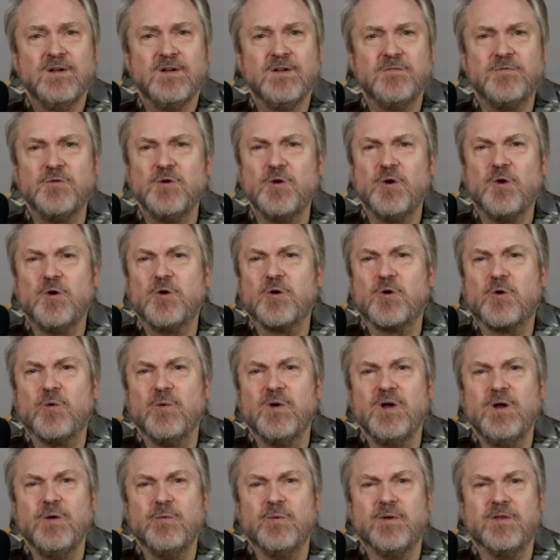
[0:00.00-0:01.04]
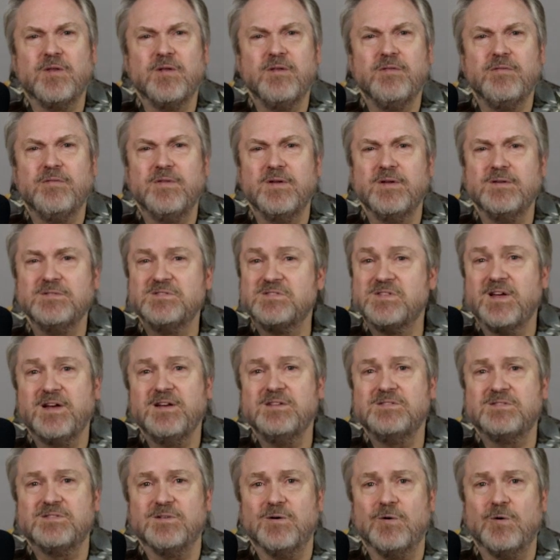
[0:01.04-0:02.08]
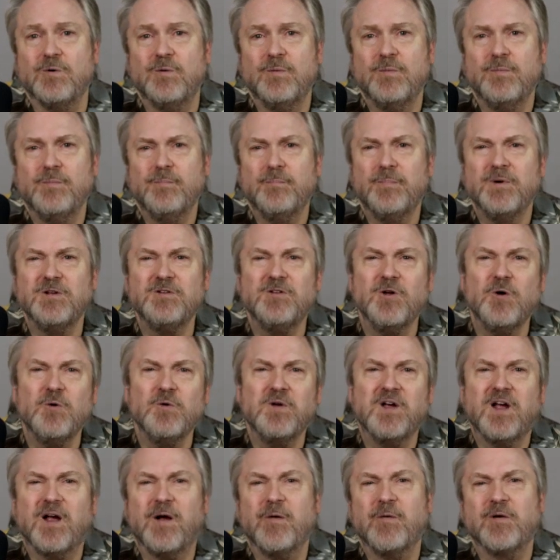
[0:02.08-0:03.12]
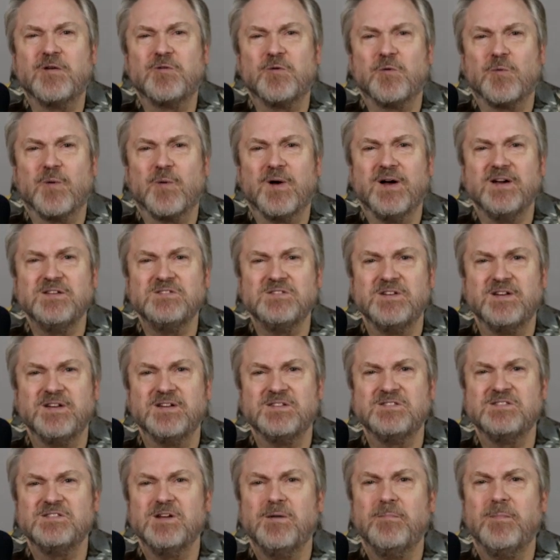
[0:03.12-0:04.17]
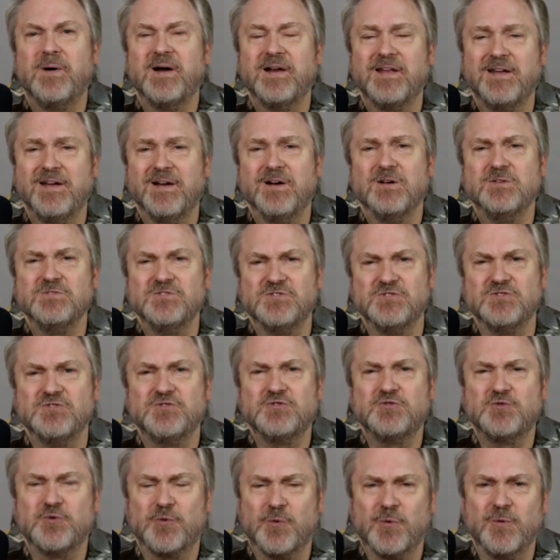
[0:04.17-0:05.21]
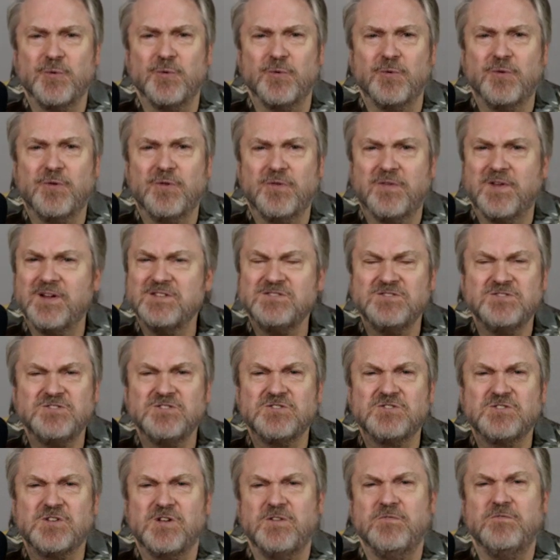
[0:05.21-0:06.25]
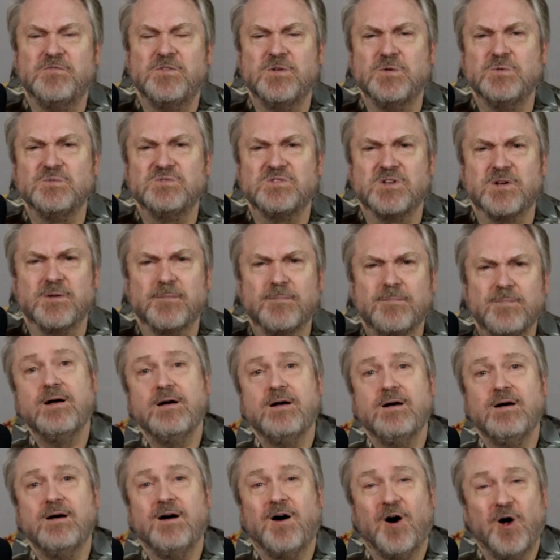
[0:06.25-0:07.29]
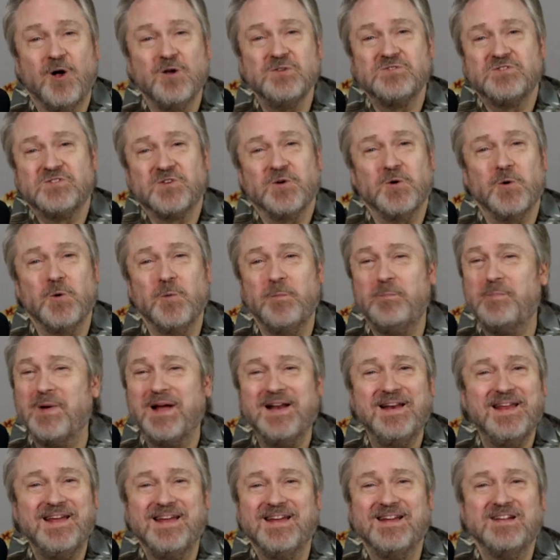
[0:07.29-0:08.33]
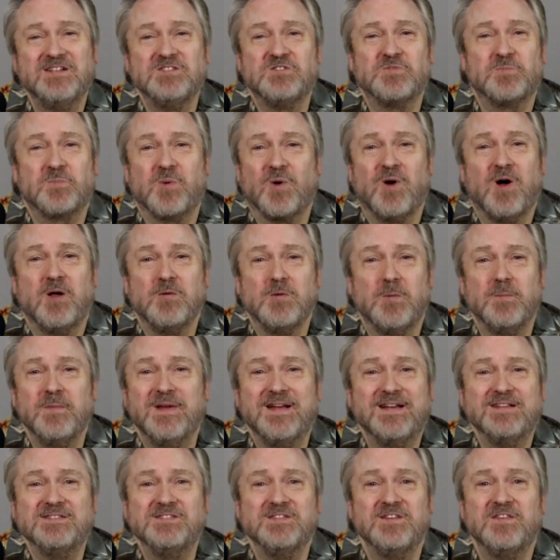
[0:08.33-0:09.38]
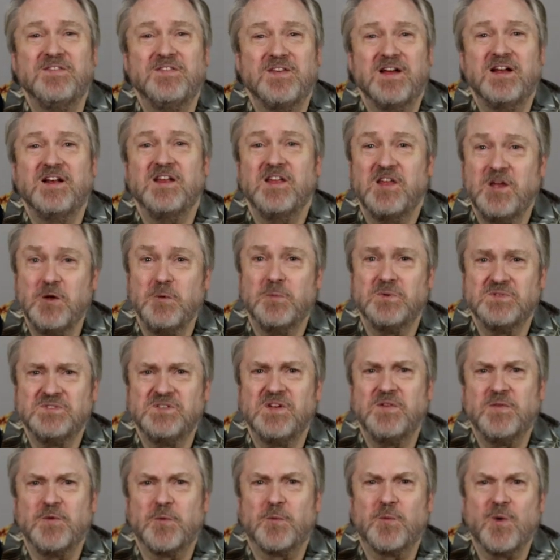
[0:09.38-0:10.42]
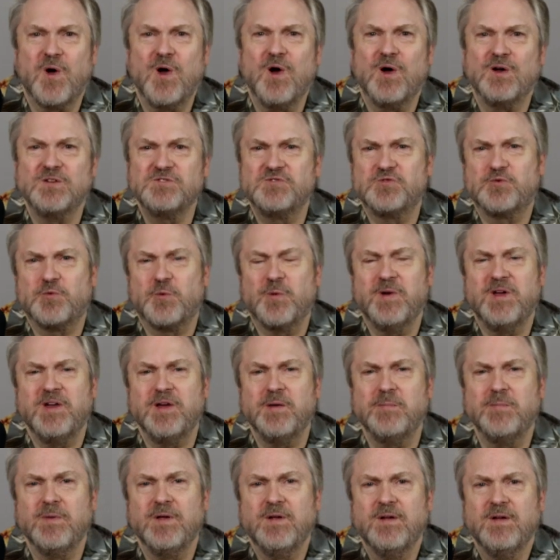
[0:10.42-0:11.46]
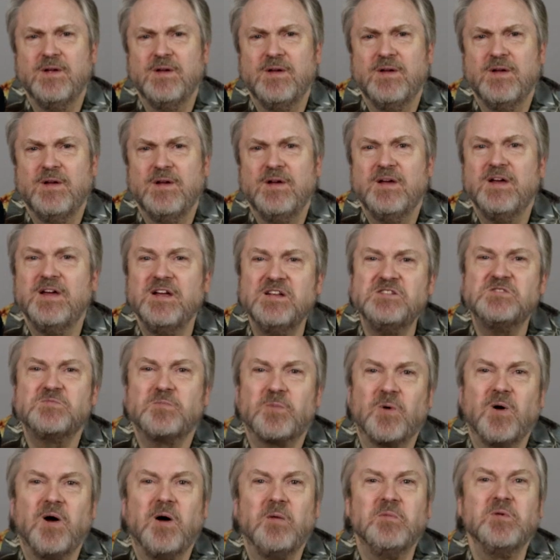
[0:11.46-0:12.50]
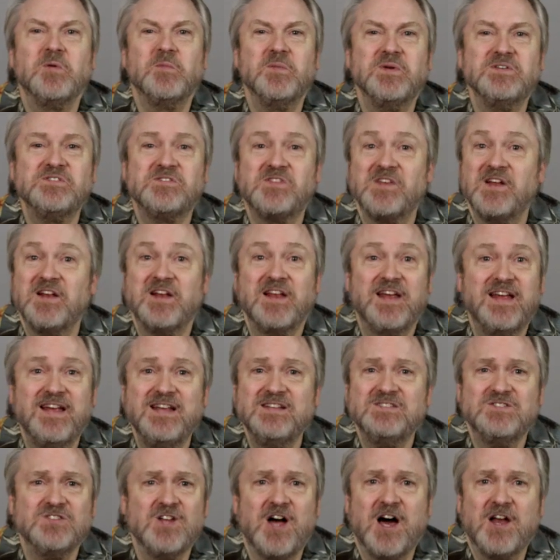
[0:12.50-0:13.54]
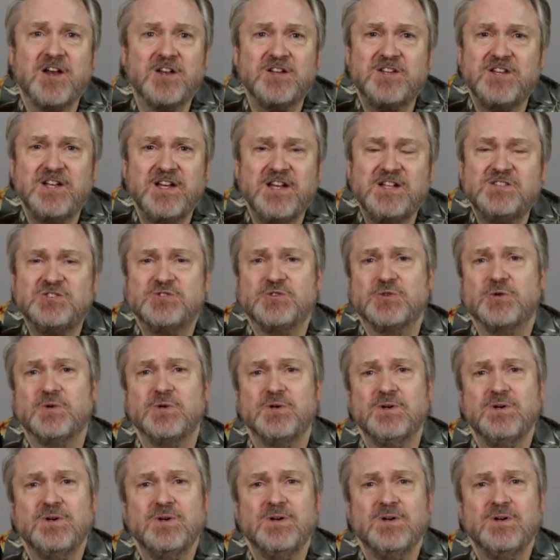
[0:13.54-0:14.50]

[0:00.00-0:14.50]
If you don't agree with it, then say so, but don't characterize it as somebody else's truth. That's just confusing. Also, Benny Hinn's problem isn't that he was in the wrong stream. His problem is that he's not a teacher.